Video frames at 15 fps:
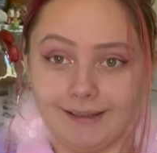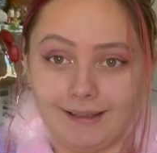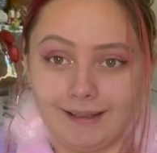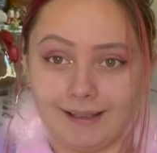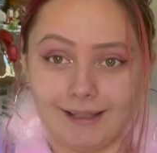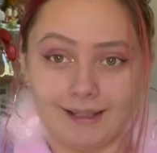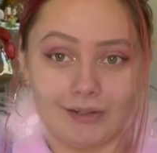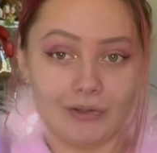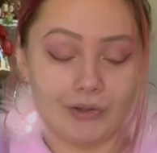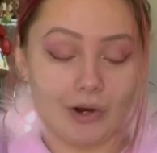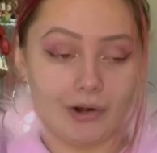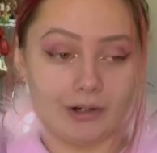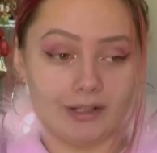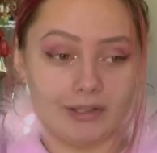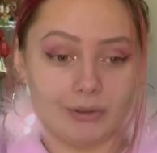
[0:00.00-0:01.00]
It is
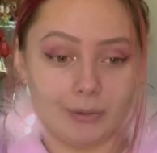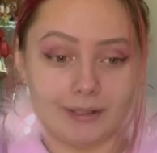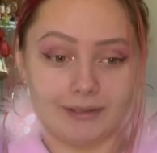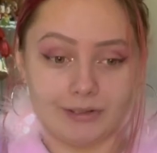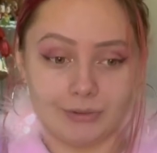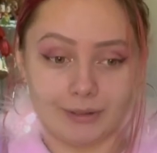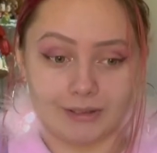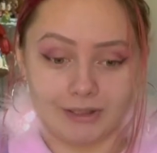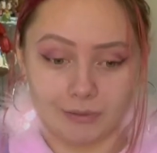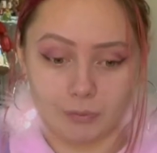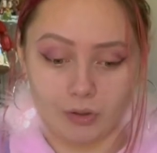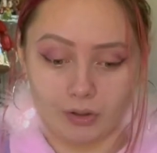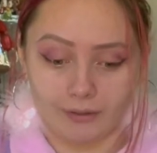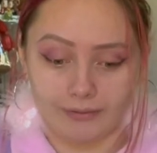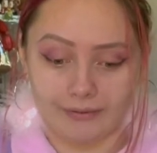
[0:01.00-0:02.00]
currently
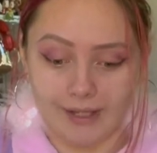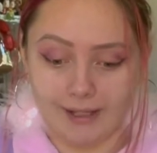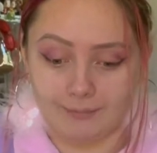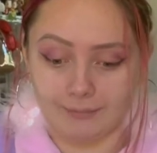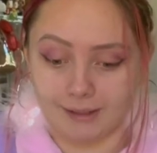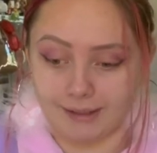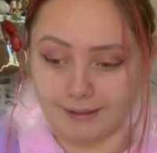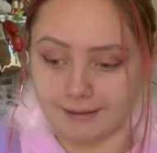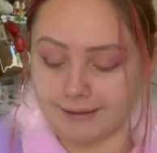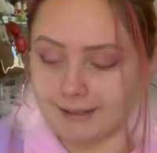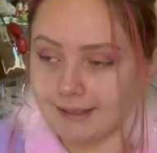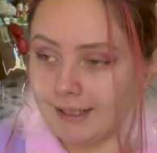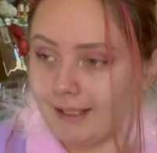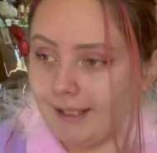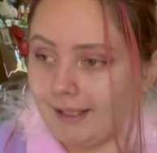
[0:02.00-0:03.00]
2021. That
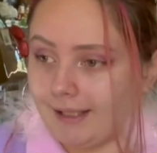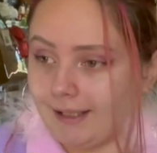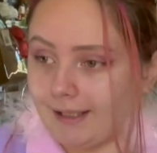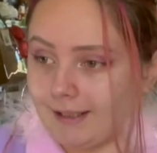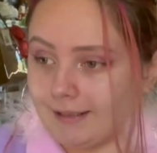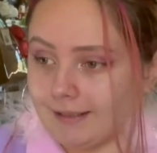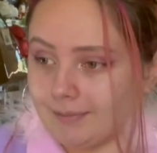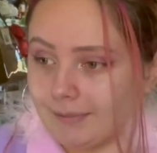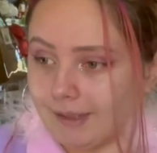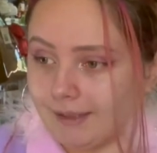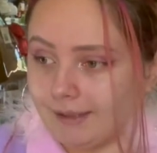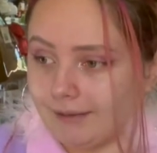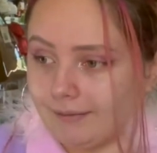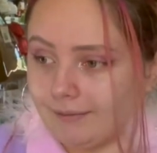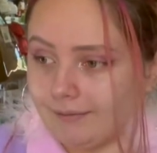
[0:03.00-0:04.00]
means it has
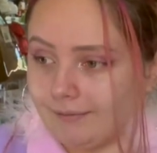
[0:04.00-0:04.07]
been